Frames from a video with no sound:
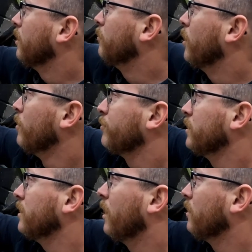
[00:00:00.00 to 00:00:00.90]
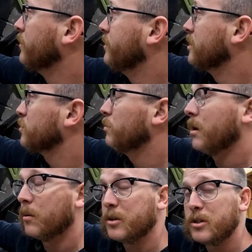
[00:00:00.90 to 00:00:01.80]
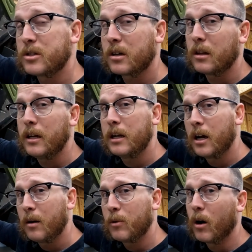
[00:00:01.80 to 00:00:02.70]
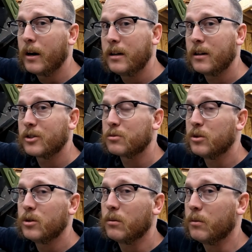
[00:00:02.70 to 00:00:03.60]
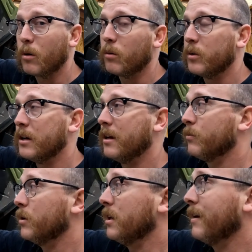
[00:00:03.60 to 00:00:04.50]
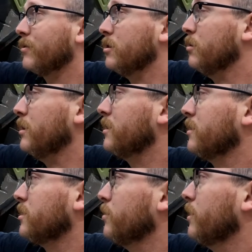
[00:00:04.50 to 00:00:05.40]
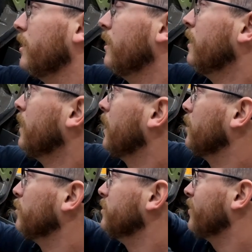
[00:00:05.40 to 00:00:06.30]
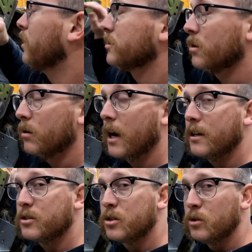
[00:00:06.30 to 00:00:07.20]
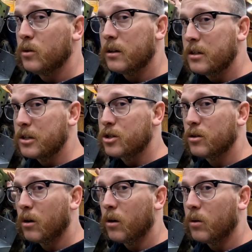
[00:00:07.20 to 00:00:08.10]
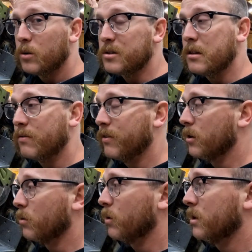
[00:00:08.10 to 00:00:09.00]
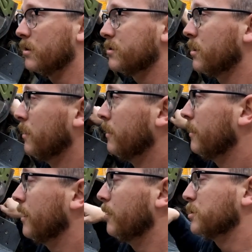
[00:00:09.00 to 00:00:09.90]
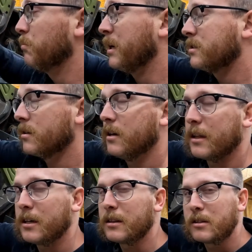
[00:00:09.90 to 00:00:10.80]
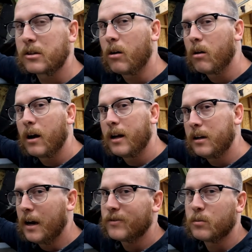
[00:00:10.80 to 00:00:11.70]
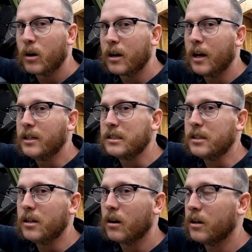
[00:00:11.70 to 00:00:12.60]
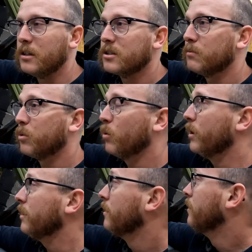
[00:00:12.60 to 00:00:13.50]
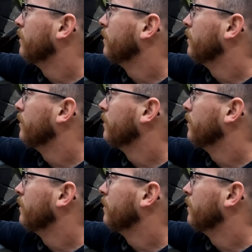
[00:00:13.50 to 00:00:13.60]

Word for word: Um, hopefully all of this will be able to just clean it up, grind it down smooth, and we won't really have to do anything to it. And then we've also got two additional holes in the fender wells. Um, so basically, I think this car had an aftermarket AC on it at some point.